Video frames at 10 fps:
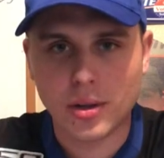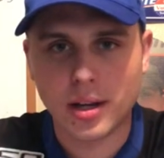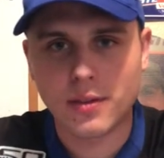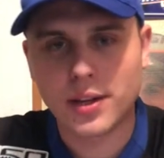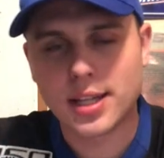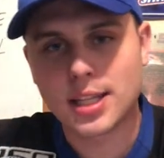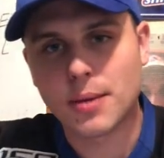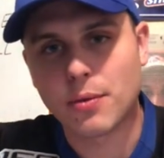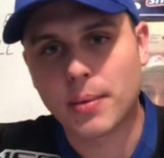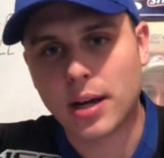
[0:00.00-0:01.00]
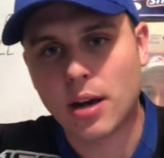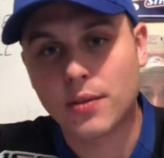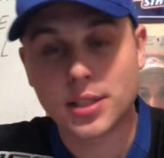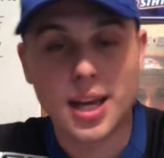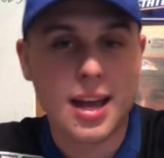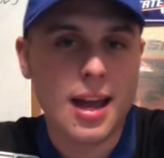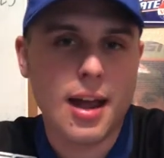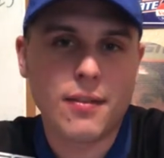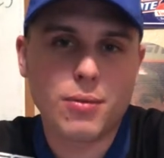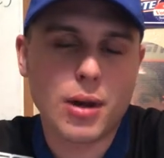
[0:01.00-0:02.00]
is the only undefeated team from that conference.
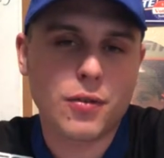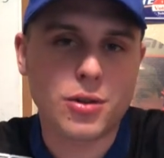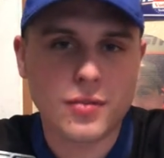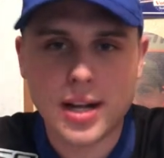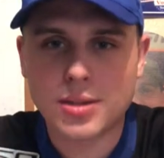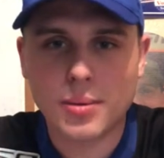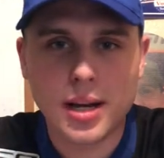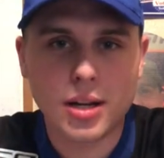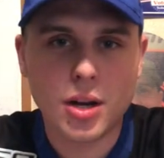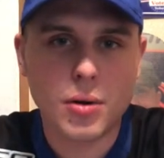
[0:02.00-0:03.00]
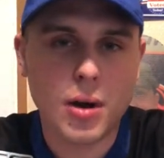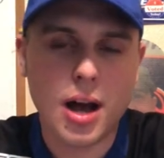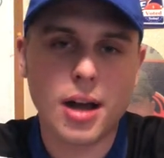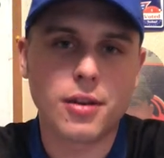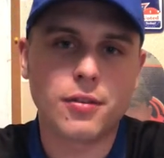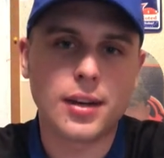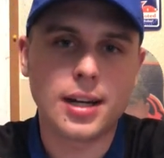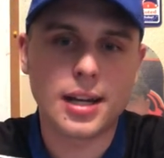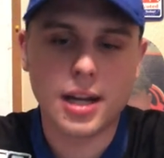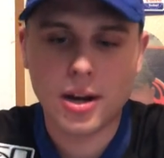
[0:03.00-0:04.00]
If Wake Forest finds a way to go
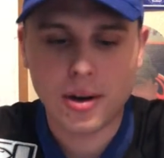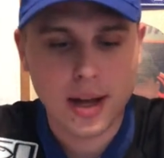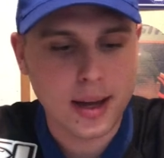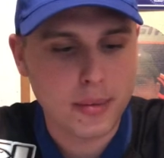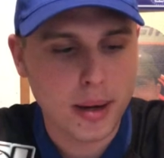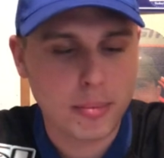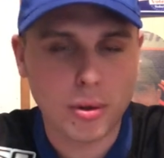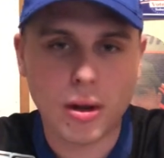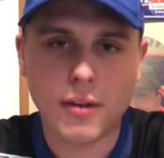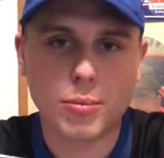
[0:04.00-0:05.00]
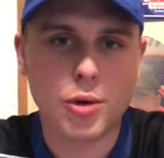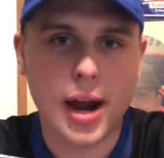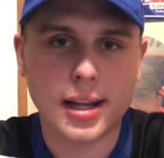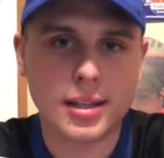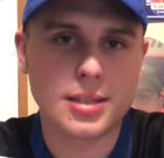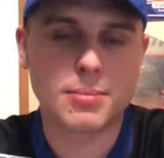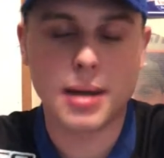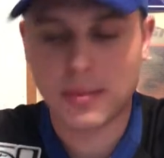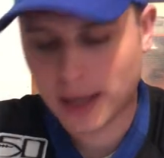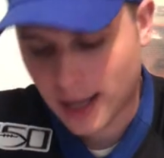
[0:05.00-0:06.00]
undefeated here and pull off miraculous,
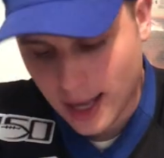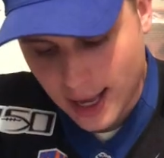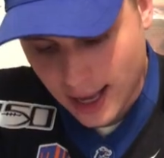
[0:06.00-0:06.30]
maybe.